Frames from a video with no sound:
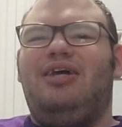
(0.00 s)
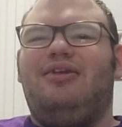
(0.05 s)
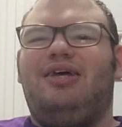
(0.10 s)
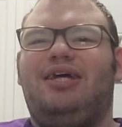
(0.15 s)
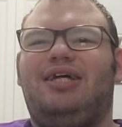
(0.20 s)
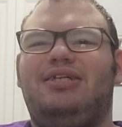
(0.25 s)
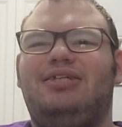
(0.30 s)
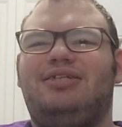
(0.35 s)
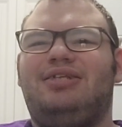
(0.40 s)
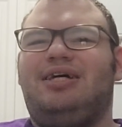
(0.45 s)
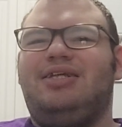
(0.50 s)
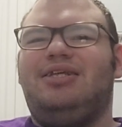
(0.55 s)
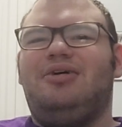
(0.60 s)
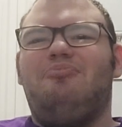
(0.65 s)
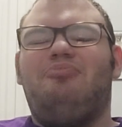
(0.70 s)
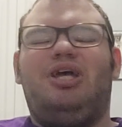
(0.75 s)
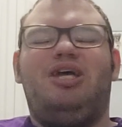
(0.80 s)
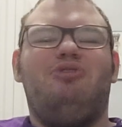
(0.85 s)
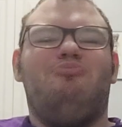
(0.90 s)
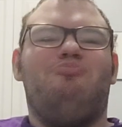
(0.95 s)
Like it's not the
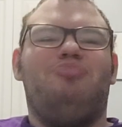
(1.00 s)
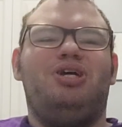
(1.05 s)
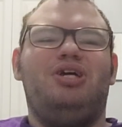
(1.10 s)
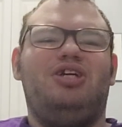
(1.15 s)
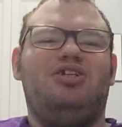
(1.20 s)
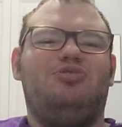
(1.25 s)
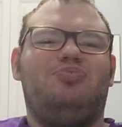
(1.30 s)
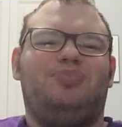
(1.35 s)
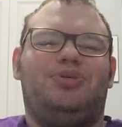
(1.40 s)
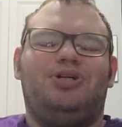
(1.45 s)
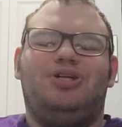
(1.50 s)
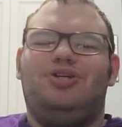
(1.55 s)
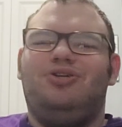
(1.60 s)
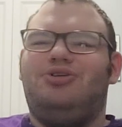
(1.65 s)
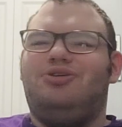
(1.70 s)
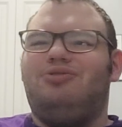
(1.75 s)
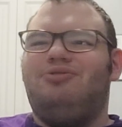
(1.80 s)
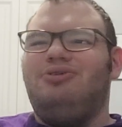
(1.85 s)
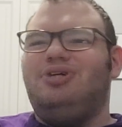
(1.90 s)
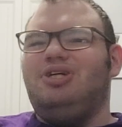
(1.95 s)
main piece, but
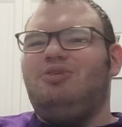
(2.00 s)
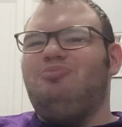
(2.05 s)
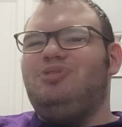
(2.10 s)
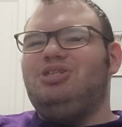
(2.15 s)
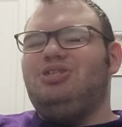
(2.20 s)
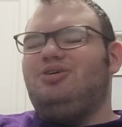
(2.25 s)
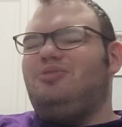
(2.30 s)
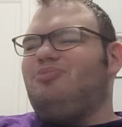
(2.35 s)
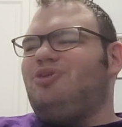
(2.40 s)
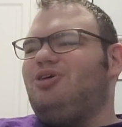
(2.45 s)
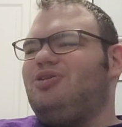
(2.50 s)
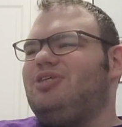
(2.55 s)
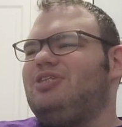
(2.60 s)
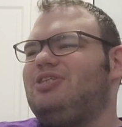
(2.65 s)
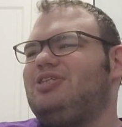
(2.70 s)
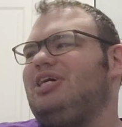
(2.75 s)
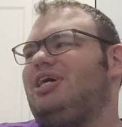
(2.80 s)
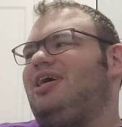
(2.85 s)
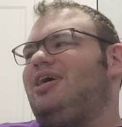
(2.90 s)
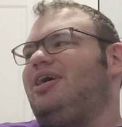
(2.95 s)
give me some on the
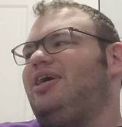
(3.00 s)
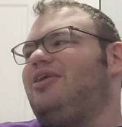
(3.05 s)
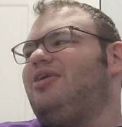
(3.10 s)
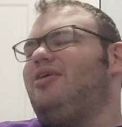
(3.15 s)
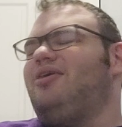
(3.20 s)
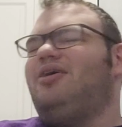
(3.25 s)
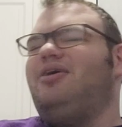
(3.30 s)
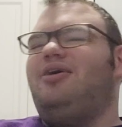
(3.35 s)
side.